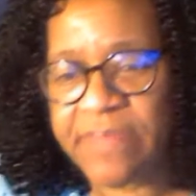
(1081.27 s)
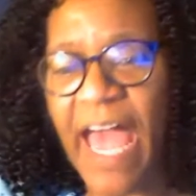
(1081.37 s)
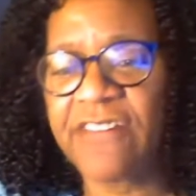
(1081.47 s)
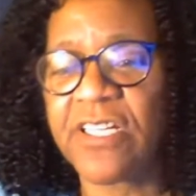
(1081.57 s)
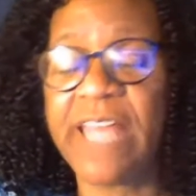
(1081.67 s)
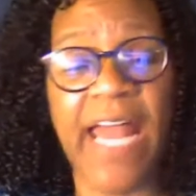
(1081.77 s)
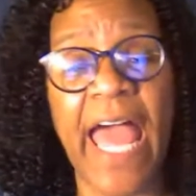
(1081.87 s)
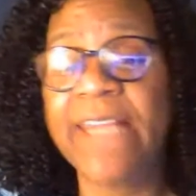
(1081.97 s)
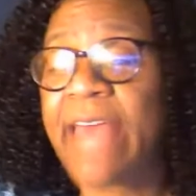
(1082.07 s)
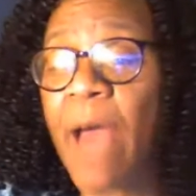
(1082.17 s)
Thou shalt
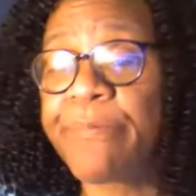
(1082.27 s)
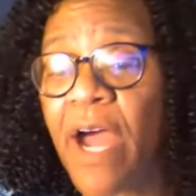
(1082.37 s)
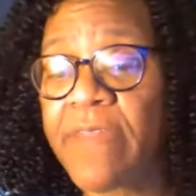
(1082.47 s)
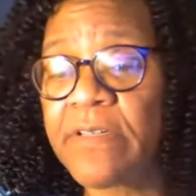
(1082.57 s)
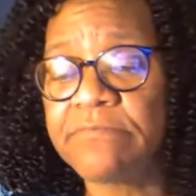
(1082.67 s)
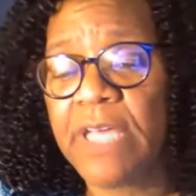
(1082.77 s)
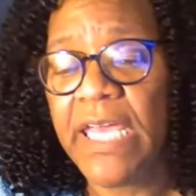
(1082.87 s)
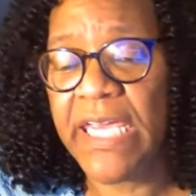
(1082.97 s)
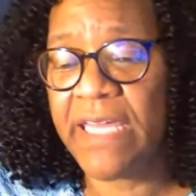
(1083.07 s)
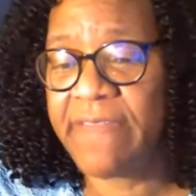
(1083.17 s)
not hate thy brother,
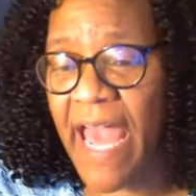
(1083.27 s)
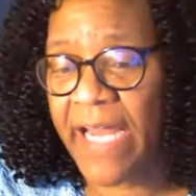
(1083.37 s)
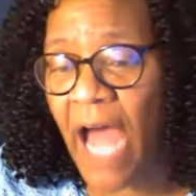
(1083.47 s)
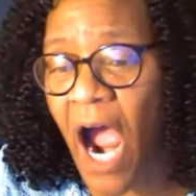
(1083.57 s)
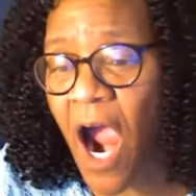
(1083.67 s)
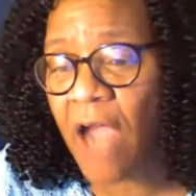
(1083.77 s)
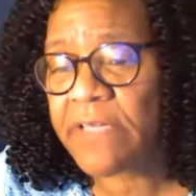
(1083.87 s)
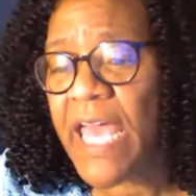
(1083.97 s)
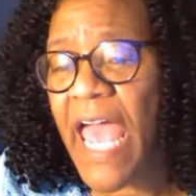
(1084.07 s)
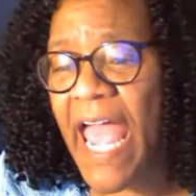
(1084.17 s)
in thine
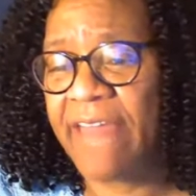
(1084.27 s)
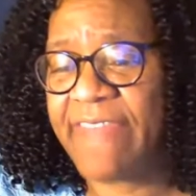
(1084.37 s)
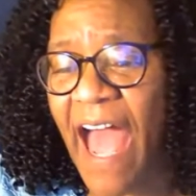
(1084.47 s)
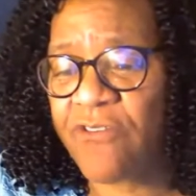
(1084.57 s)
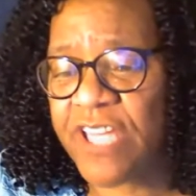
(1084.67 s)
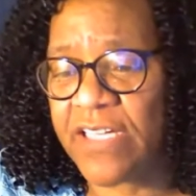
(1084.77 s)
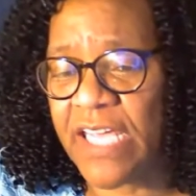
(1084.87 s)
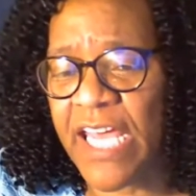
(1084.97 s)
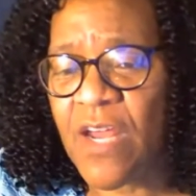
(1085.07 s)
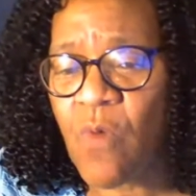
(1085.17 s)
heart, and thou
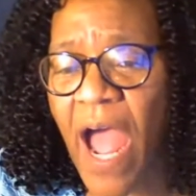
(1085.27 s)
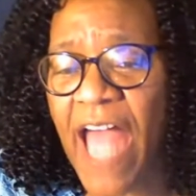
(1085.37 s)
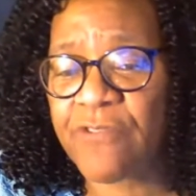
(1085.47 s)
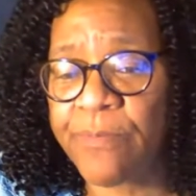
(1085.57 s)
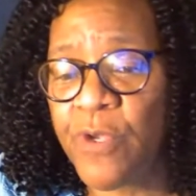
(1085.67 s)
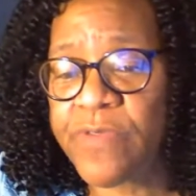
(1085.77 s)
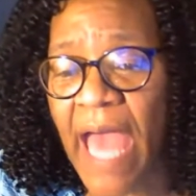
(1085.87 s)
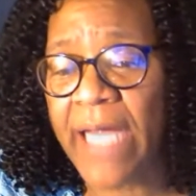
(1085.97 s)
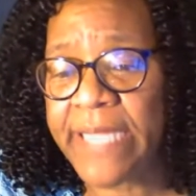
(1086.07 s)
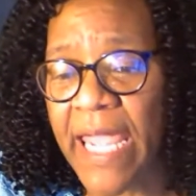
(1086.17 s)
shalt in any wise
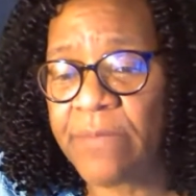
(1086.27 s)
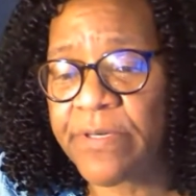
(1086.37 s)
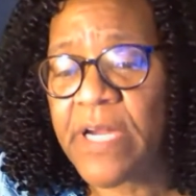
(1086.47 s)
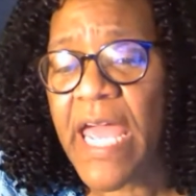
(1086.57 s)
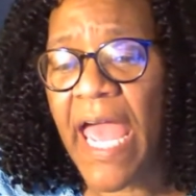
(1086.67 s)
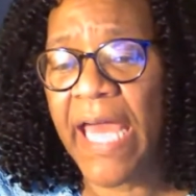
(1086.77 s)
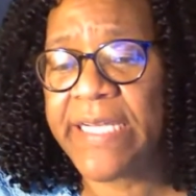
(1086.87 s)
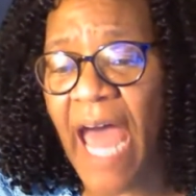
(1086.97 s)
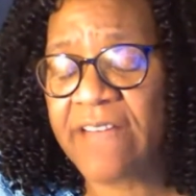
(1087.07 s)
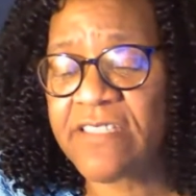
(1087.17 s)
rebuke thy neighbor,
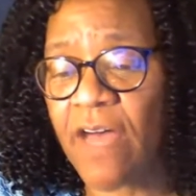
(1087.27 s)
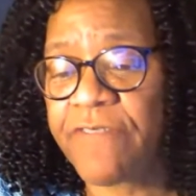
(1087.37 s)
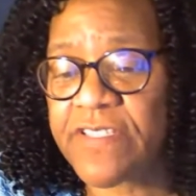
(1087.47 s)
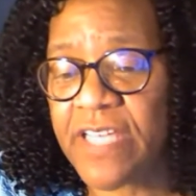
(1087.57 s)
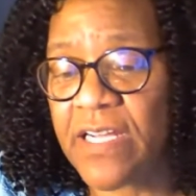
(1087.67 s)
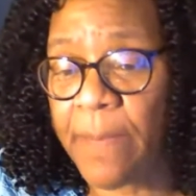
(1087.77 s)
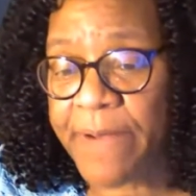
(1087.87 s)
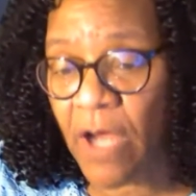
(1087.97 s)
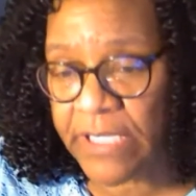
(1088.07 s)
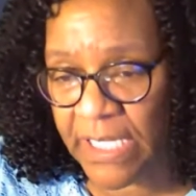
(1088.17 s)
and not suffer sin
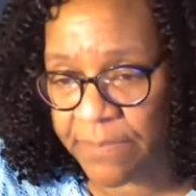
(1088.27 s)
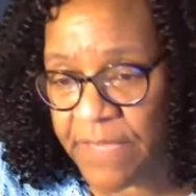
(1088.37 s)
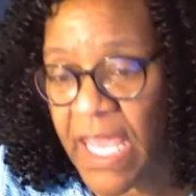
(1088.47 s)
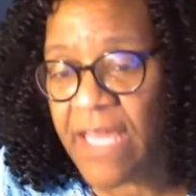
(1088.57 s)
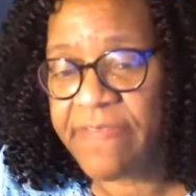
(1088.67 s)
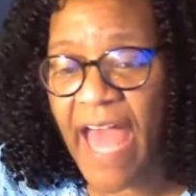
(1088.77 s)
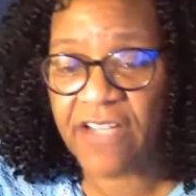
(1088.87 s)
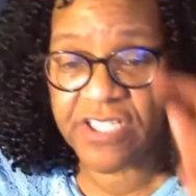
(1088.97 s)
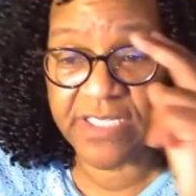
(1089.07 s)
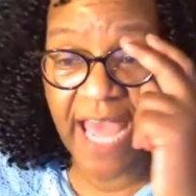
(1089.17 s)
upon him.
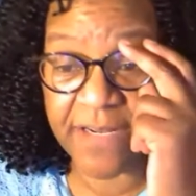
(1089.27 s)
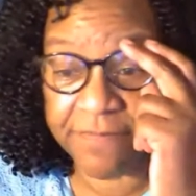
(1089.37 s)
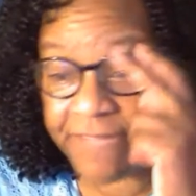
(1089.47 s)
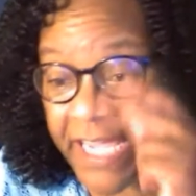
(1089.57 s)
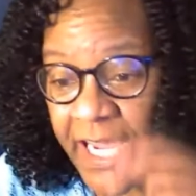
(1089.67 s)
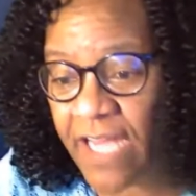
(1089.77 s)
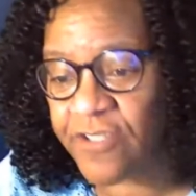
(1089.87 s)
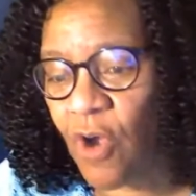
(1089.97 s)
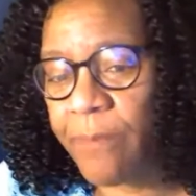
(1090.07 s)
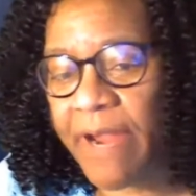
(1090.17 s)
Thou shalt not
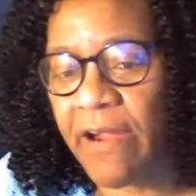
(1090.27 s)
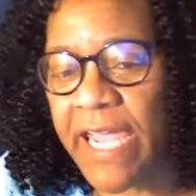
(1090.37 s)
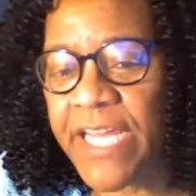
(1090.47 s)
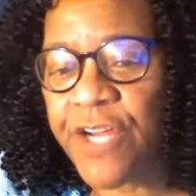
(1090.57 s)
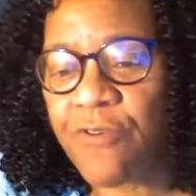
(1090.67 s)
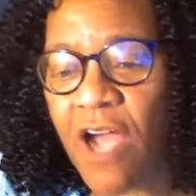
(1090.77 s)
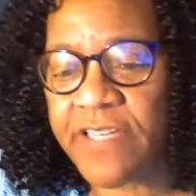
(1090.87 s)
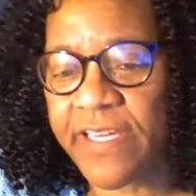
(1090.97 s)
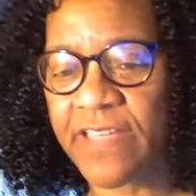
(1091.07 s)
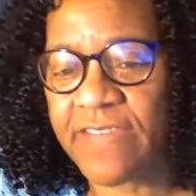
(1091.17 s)
avenge nor bear any
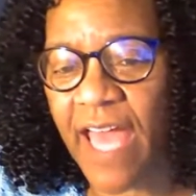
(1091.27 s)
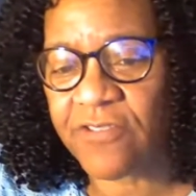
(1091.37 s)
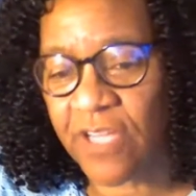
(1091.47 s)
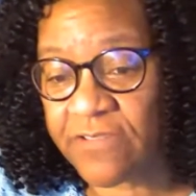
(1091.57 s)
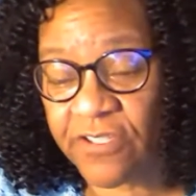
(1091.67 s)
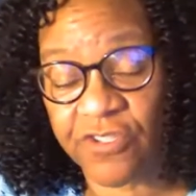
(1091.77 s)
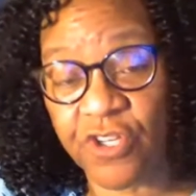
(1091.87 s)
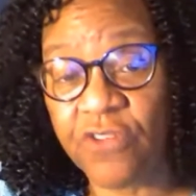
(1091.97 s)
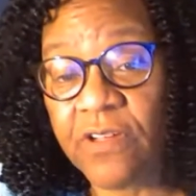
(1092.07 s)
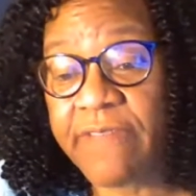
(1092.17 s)
grudge against thou, uh, the
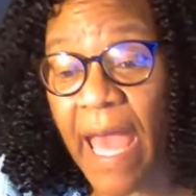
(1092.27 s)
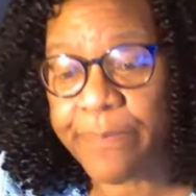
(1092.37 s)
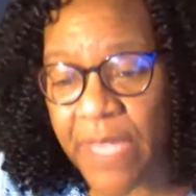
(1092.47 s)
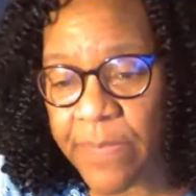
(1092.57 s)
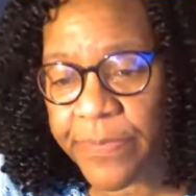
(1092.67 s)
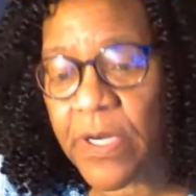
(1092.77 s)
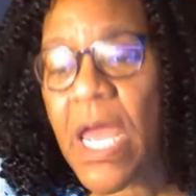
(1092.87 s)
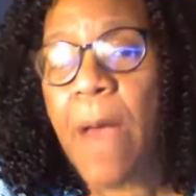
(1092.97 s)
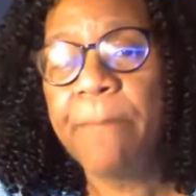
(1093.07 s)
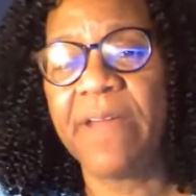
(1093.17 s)
children of thy
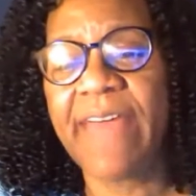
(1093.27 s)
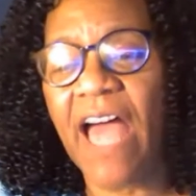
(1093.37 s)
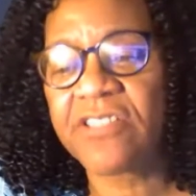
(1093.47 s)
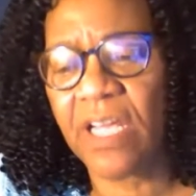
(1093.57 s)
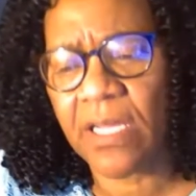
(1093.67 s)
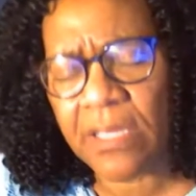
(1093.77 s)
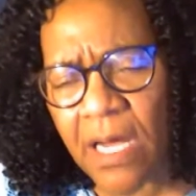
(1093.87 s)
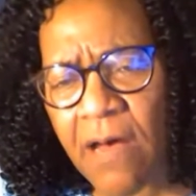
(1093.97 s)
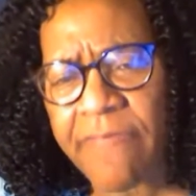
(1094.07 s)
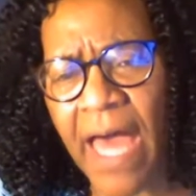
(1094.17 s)
people, but thou shalt
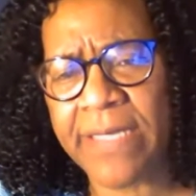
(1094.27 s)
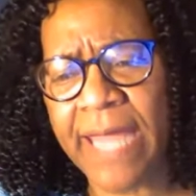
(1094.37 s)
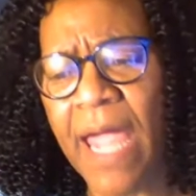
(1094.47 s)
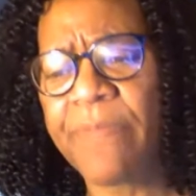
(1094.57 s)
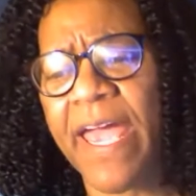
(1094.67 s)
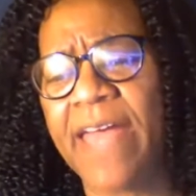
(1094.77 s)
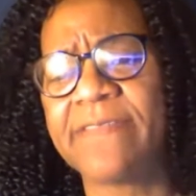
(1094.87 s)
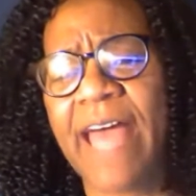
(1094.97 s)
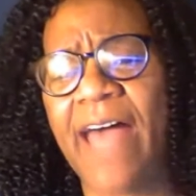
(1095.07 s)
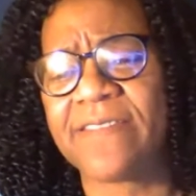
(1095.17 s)
love thy neighbor
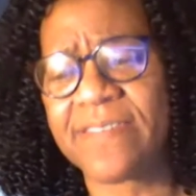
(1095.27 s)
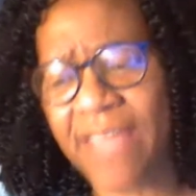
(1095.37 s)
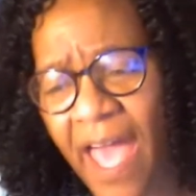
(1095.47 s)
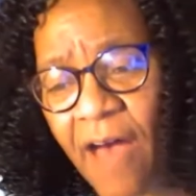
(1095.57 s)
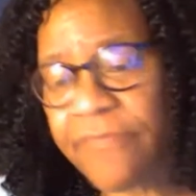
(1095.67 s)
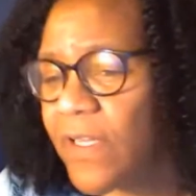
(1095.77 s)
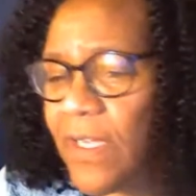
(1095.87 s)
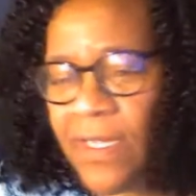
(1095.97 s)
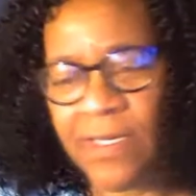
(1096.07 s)
as thyself.